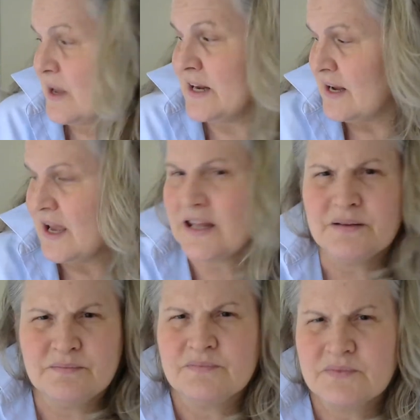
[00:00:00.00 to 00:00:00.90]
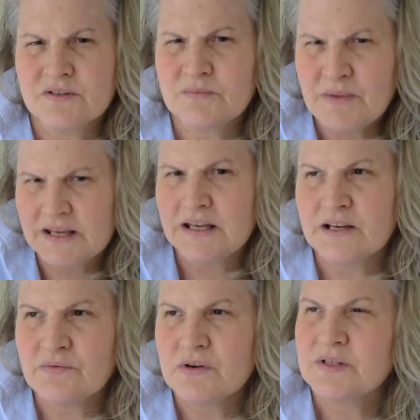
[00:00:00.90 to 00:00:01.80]
And I'm making
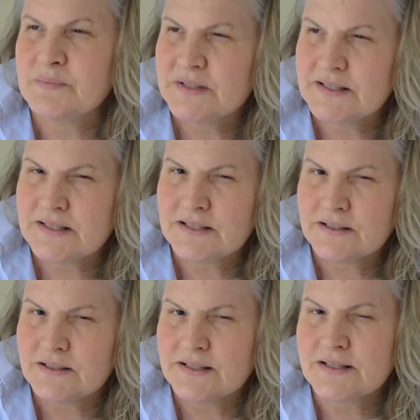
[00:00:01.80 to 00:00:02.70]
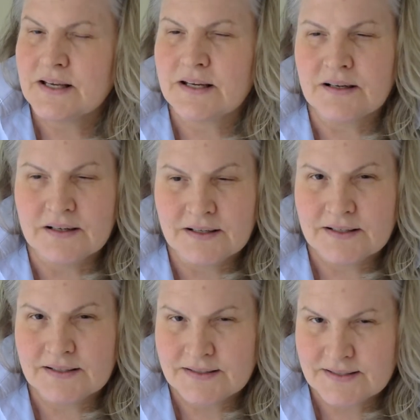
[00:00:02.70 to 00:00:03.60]
inroads, but still it's like
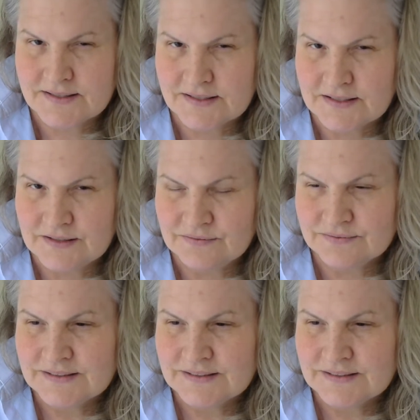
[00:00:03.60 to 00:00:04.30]
odd stuff.